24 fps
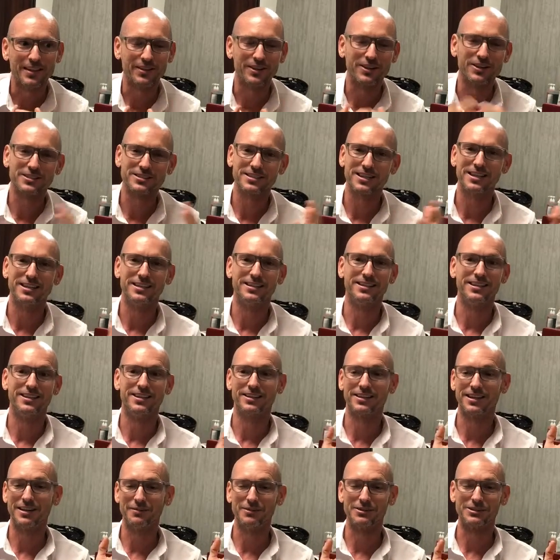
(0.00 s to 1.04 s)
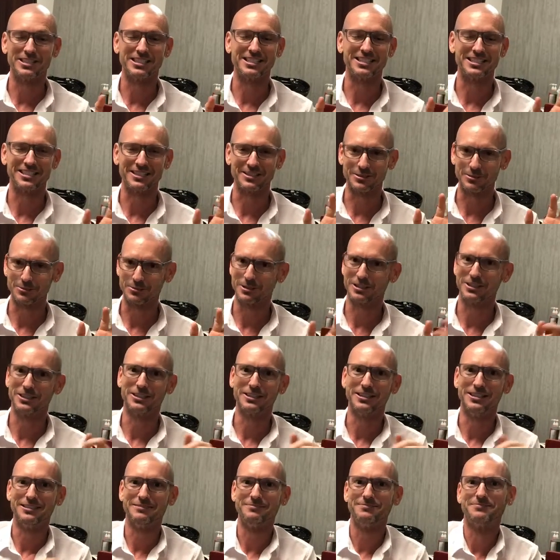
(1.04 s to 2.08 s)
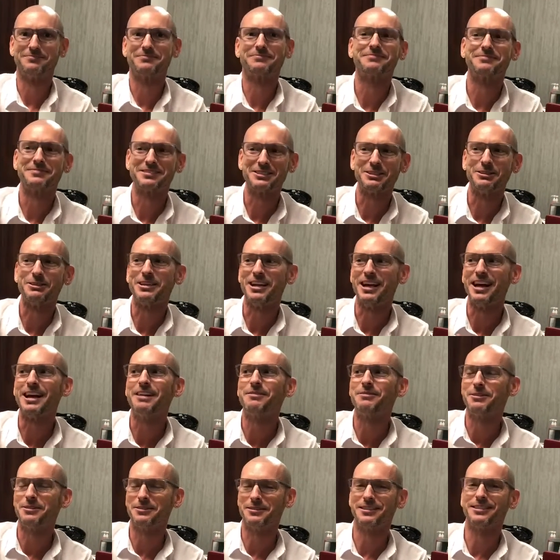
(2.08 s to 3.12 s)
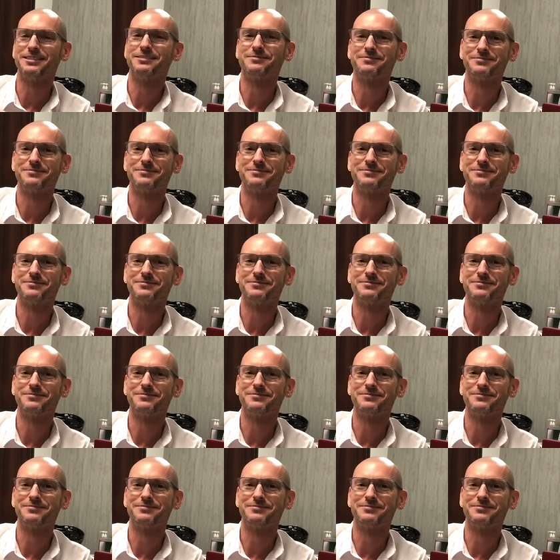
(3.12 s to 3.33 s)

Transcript: and all of a sudden, then the conversation gets really good. So yeah, I've heard it.